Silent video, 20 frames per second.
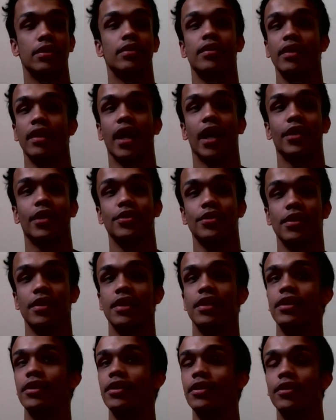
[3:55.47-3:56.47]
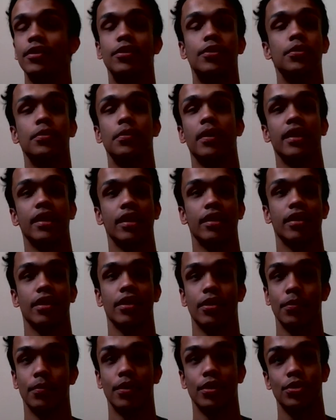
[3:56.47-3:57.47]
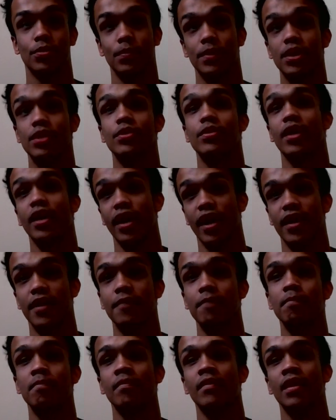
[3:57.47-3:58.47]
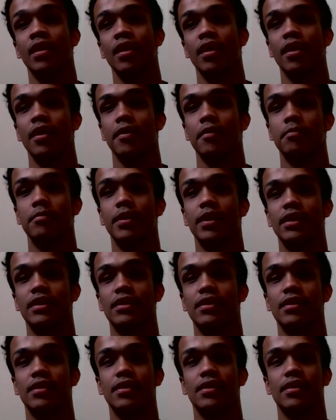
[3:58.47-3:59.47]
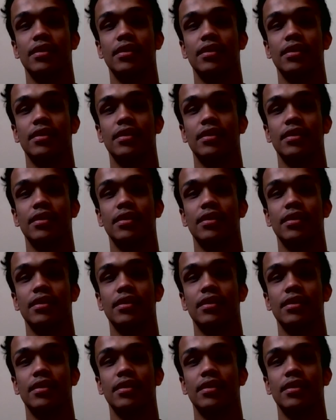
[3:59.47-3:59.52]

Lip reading: You can actually do anything you want, which you can, but